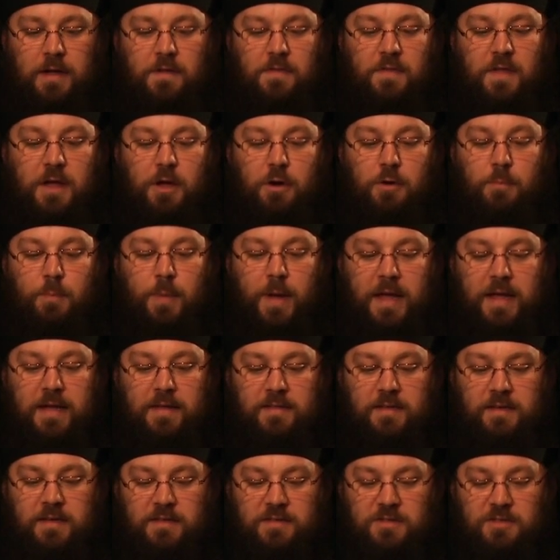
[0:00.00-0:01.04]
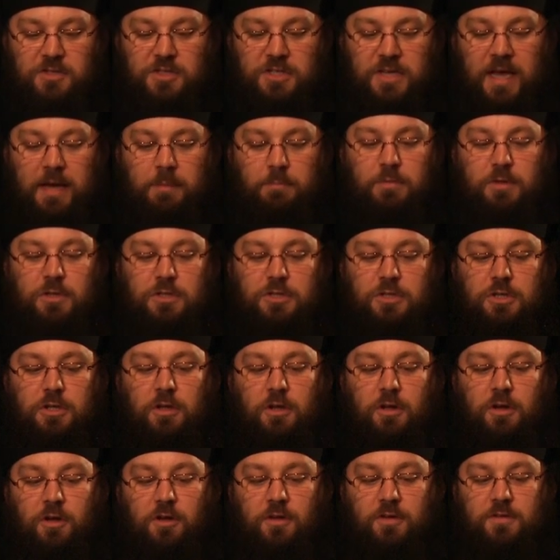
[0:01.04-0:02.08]
They obey the established
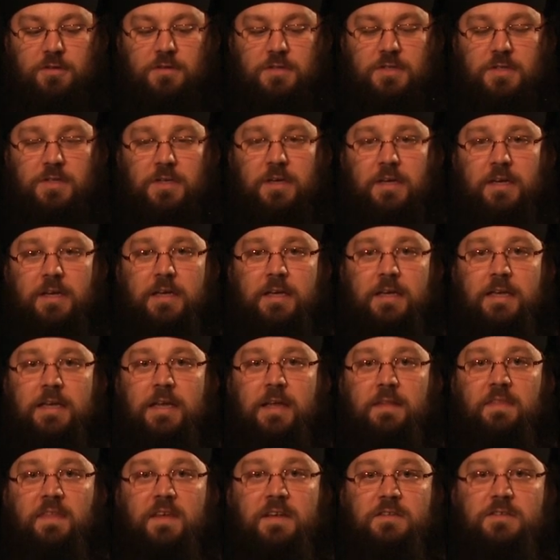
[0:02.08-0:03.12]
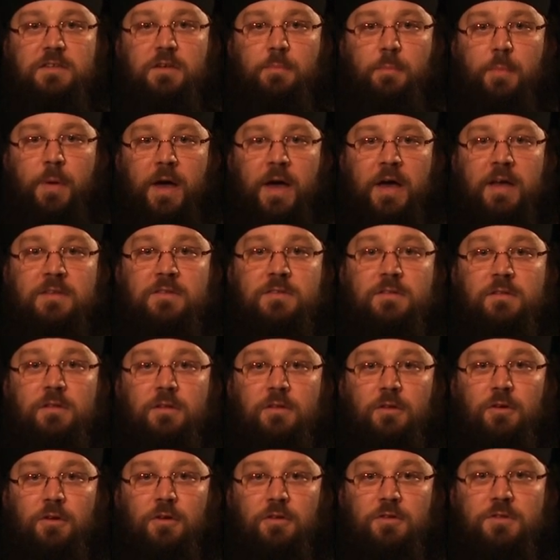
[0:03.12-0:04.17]
laws, yet they surpass the
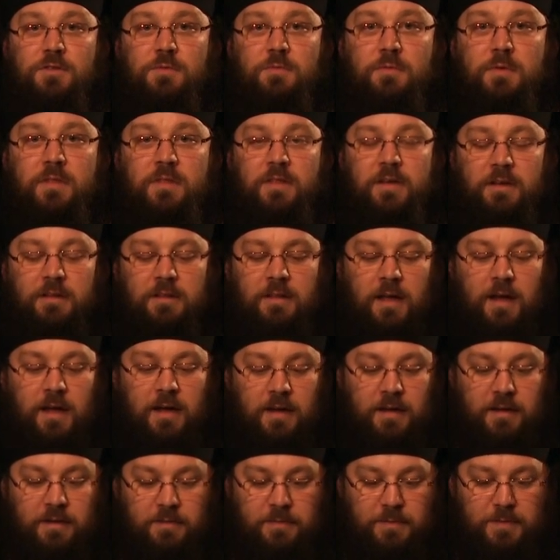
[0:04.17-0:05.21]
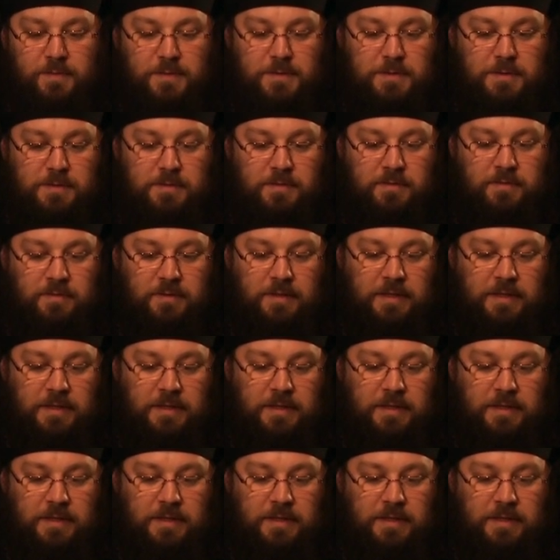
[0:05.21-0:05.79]
laws with their lives.